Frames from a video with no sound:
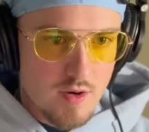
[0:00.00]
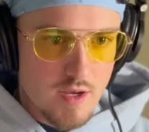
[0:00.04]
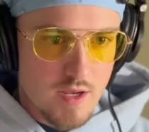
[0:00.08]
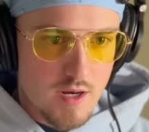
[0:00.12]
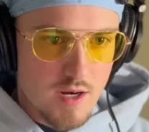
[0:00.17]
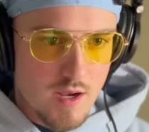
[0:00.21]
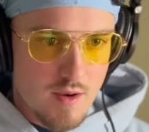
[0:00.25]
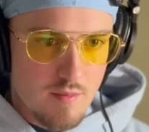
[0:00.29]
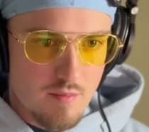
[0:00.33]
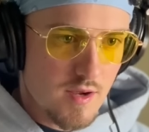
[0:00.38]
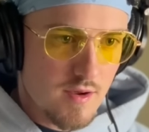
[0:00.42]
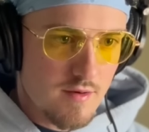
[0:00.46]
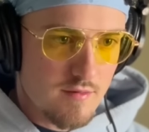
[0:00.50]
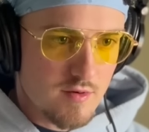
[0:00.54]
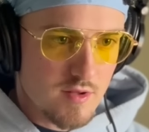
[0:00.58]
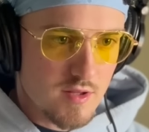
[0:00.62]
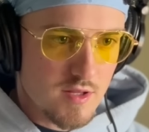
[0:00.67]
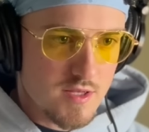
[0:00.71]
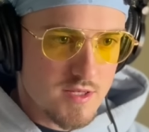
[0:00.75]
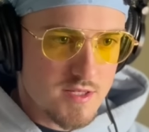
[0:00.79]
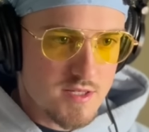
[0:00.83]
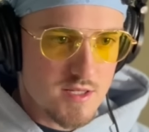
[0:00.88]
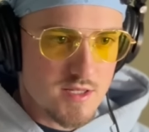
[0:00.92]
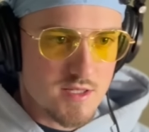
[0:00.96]
can I have it
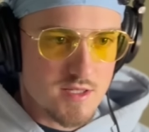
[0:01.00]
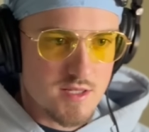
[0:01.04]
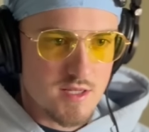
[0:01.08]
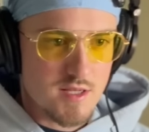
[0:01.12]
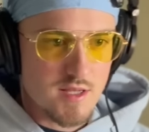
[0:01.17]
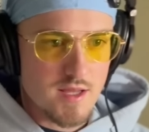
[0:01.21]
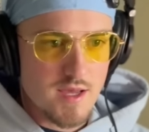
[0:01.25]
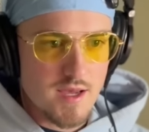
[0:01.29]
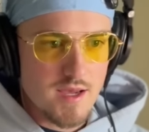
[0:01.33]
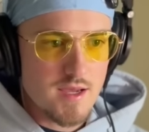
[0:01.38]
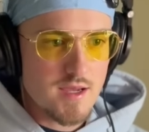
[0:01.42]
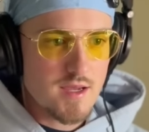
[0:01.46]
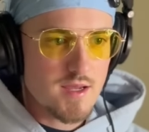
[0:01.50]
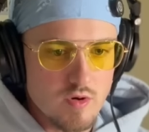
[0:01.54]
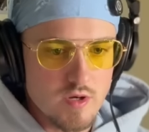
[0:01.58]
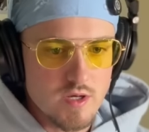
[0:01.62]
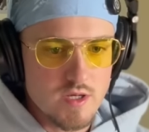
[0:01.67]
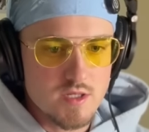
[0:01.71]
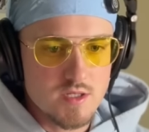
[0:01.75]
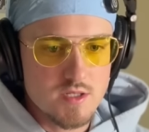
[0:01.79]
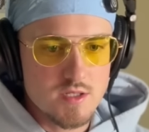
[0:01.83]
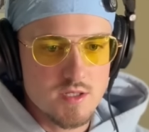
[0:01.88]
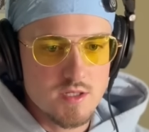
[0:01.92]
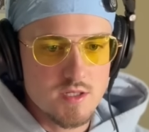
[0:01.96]
listen to that?
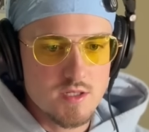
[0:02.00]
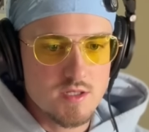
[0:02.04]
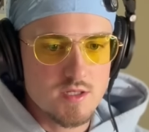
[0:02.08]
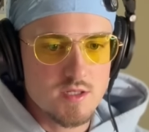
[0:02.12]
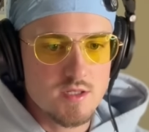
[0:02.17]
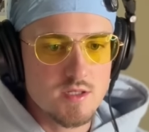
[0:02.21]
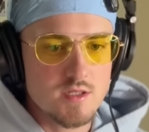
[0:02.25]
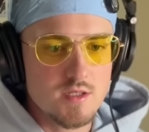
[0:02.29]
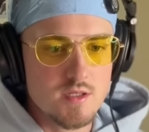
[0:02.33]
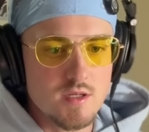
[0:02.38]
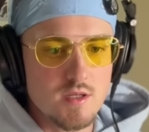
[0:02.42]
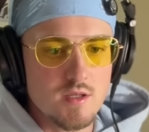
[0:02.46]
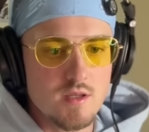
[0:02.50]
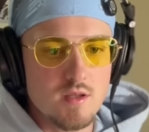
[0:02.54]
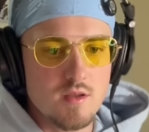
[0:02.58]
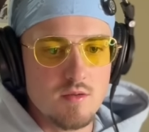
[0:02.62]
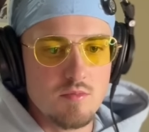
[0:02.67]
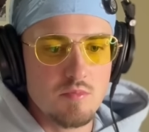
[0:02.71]
Crazy synth